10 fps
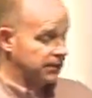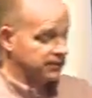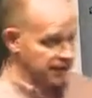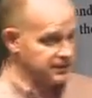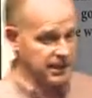that
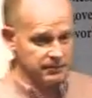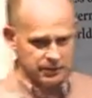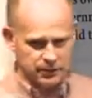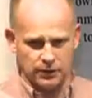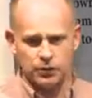5
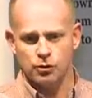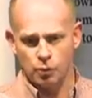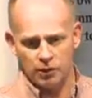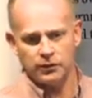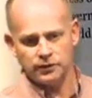times is. You
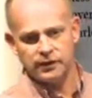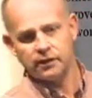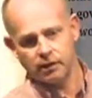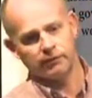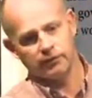want to see
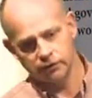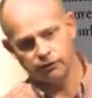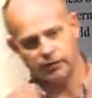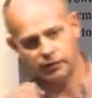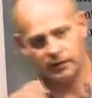the conversion.